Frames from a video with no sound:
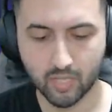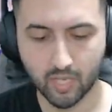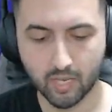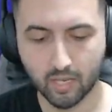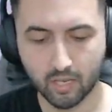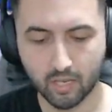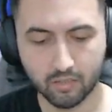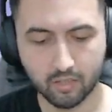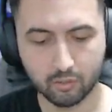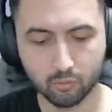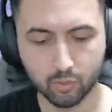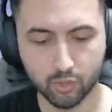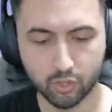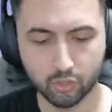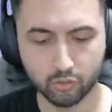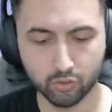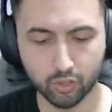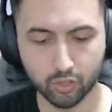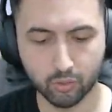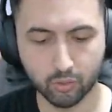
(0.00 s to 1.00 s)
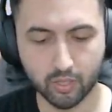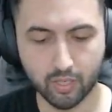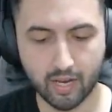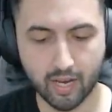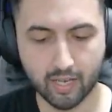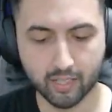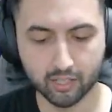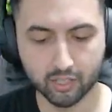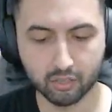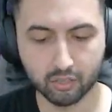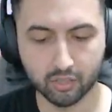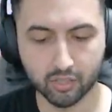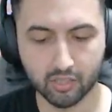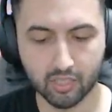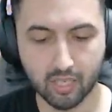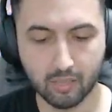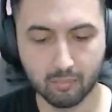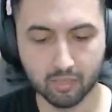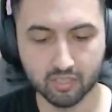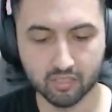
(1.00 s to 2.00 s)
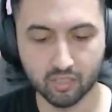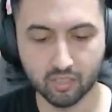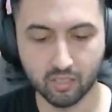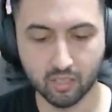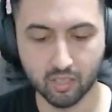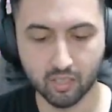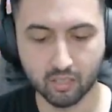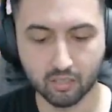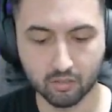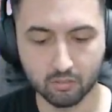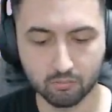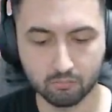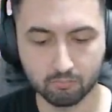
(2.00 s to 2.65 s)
I think we should lower actually the MSAA.